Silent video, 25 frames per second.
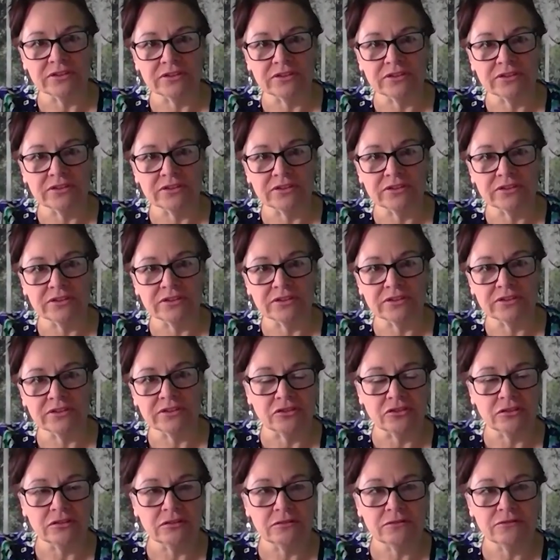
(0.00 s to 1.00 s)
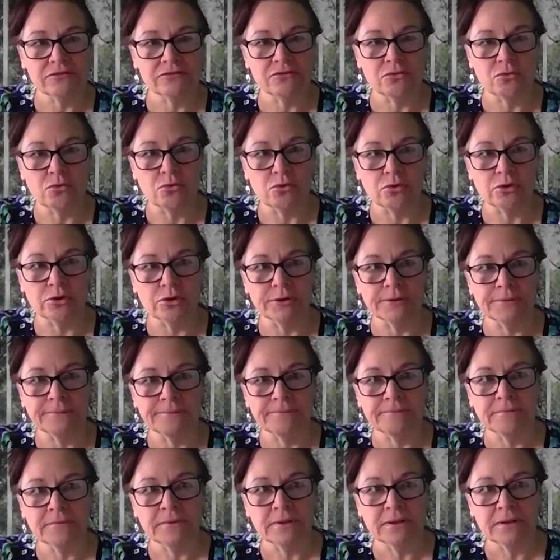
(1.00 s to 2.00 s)
in education for
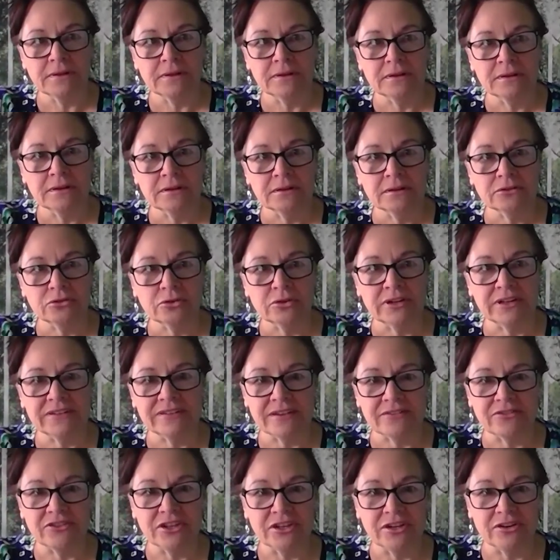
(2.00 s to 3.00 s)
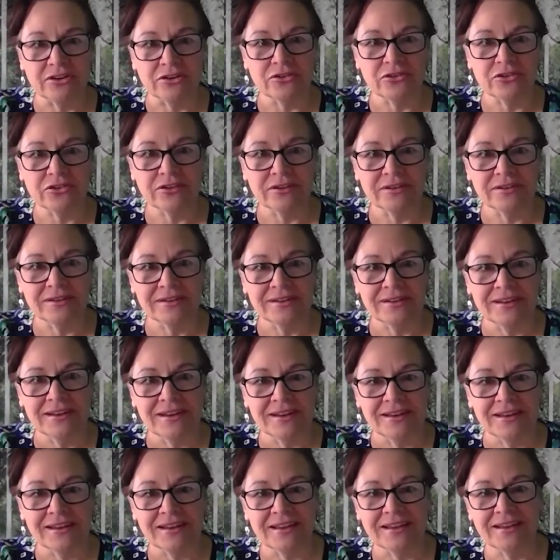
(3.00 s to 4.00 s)
27 years.
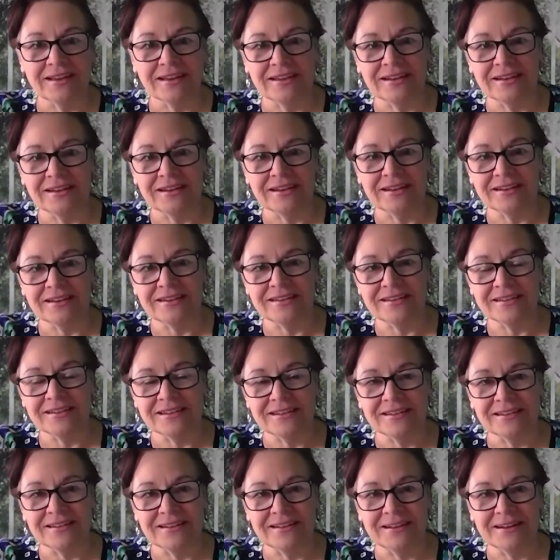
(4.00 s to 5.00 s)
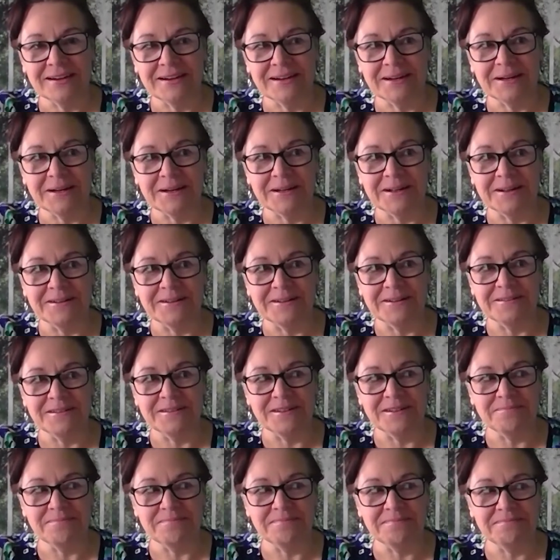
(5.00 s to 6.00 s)
And uh,
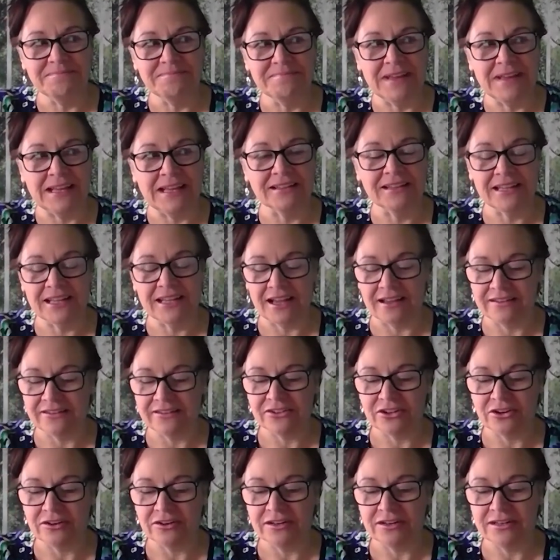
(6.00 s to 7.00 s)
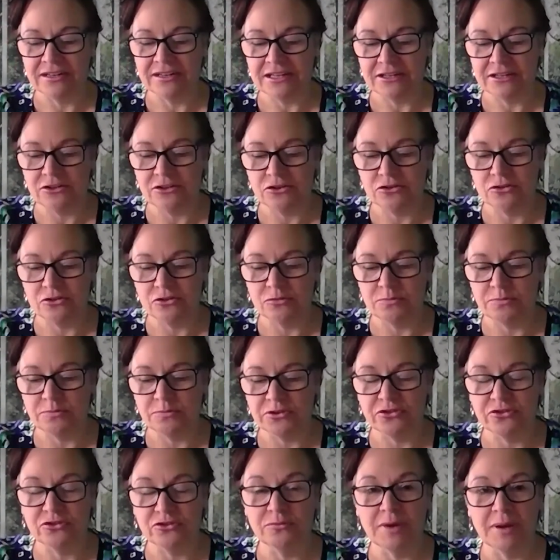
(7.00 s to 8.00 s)
mainly I started it to
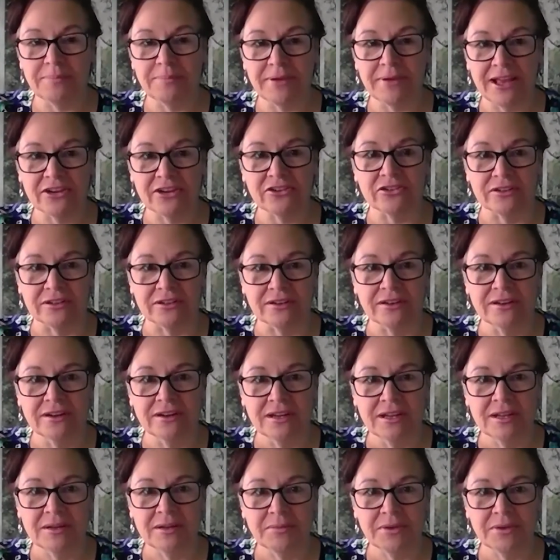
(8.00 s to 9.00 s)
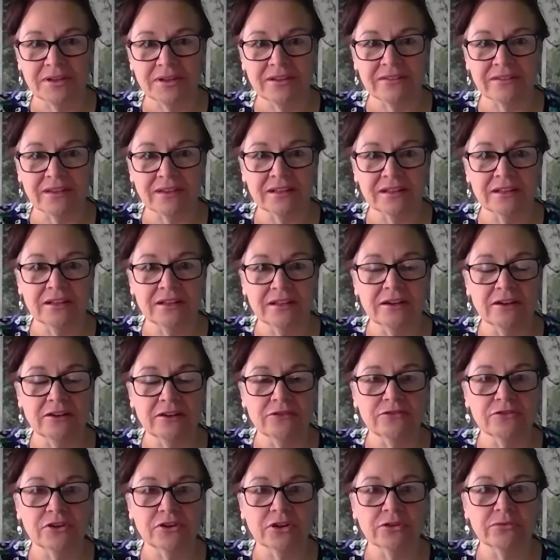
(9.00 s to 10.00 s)
pursue my passion because I
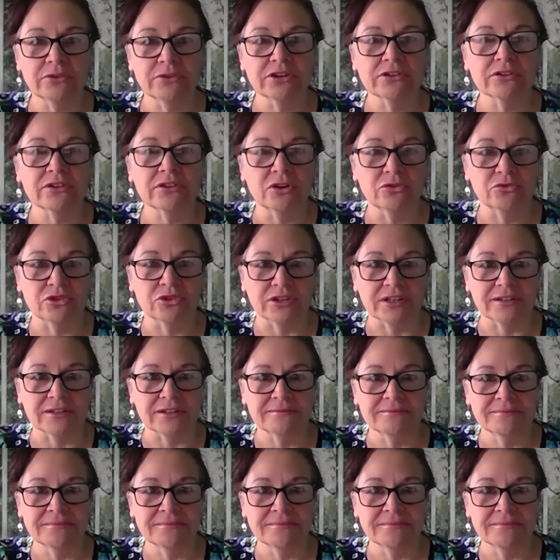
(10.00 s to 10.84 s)
love career coaching.